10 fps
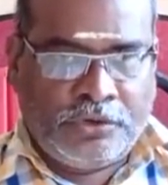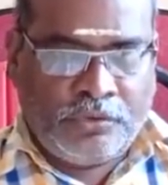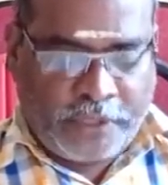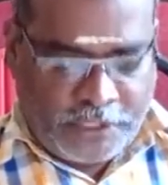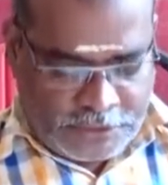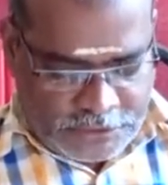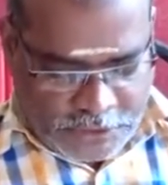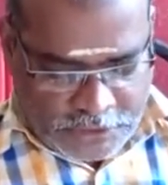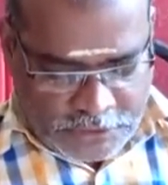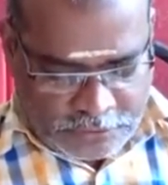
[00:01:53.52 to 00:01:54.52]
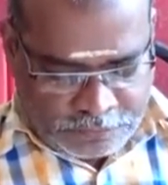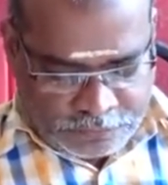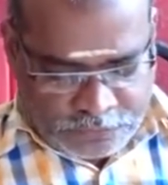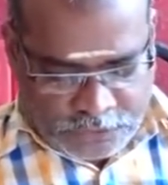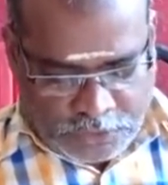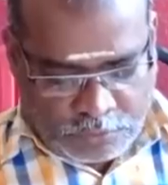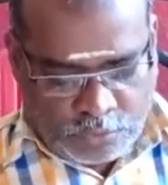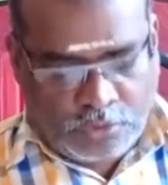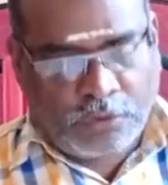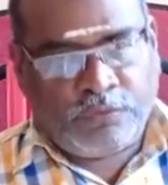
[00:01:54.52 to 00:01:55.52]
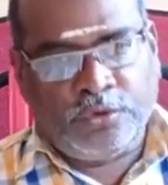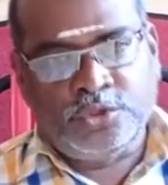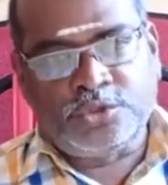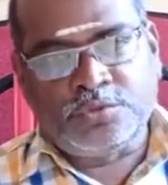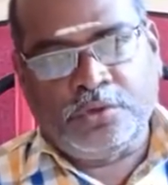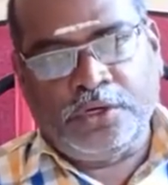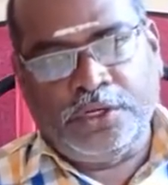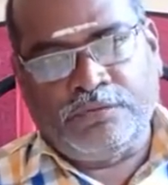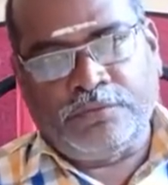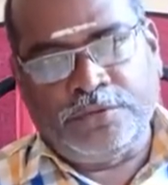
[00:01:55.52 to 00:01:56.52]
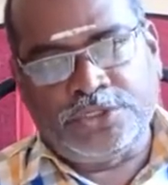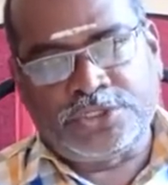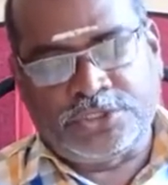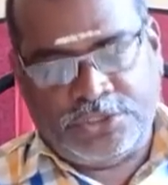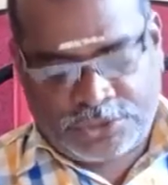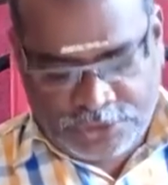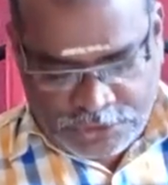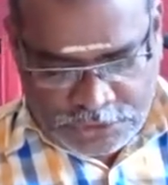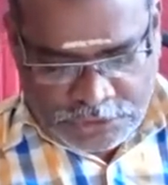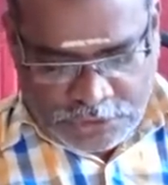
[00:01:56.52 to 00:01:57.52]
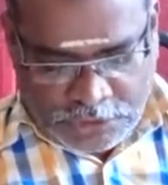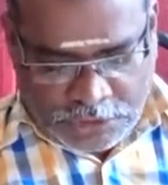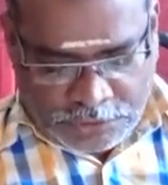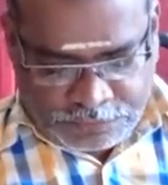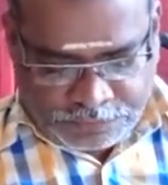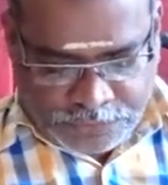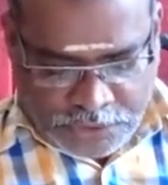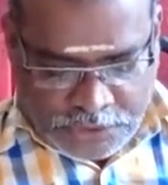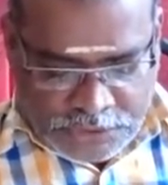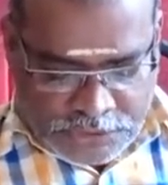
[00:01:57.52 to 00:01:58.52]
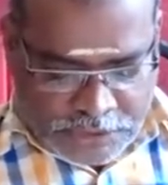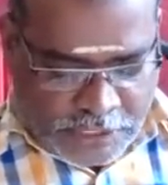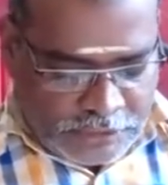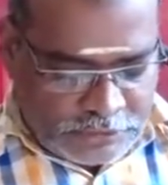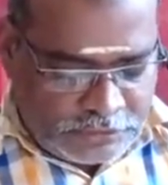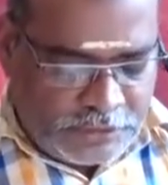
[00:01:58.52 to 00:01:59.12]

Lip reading: the exact amount of useful informations, um, scattered